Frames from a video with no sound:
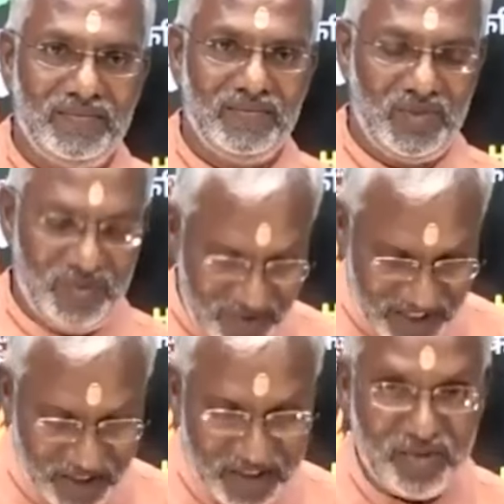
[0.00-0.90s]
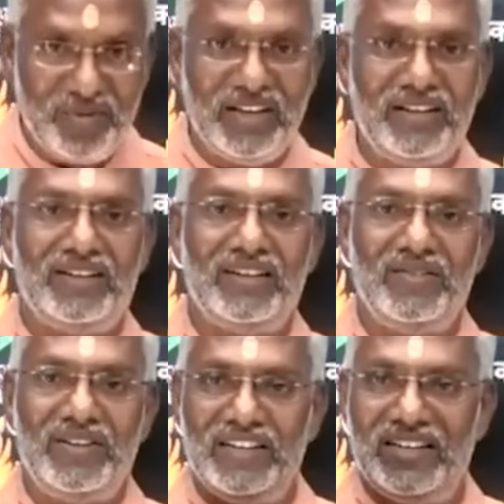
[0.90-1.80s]
So just now we entered,
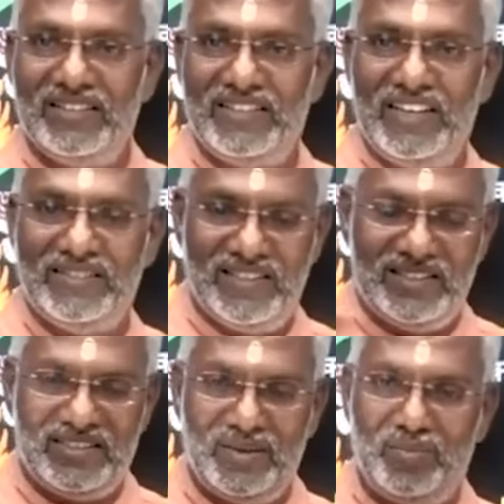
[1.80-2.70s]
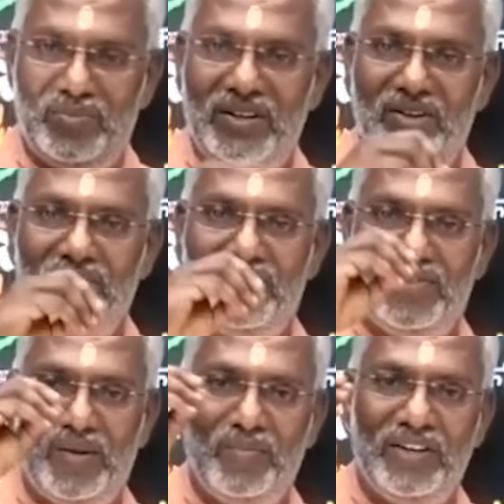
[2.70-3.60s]
when he says, simply having
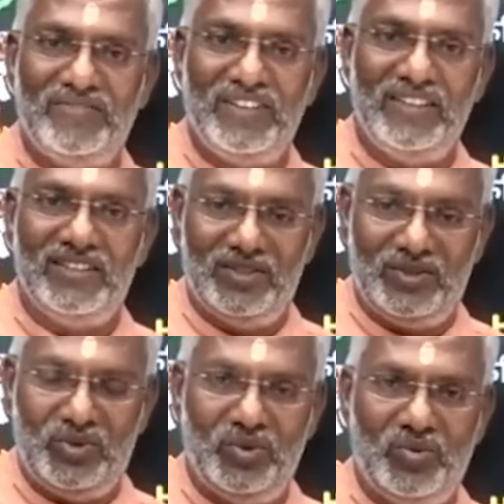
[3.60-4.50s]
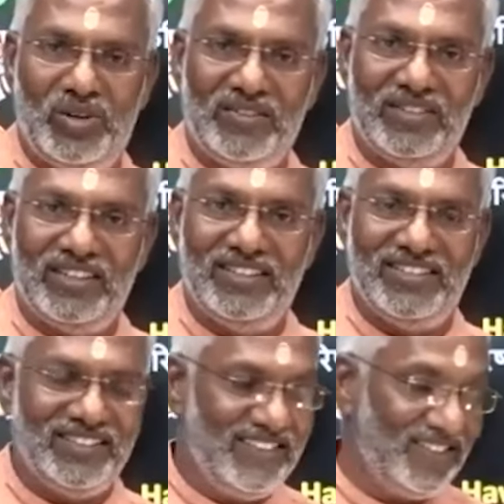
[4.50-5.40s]
complete faith, do whatever he
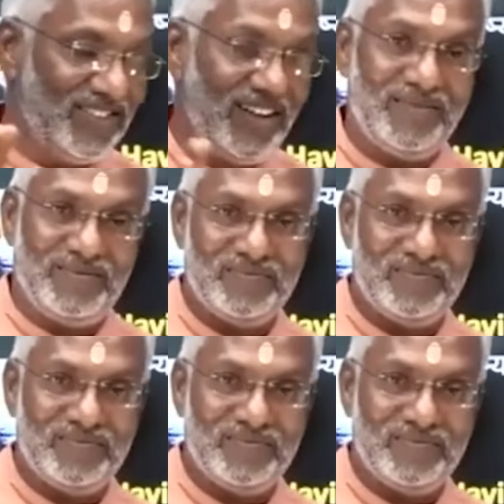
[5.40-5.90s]
says, that's all.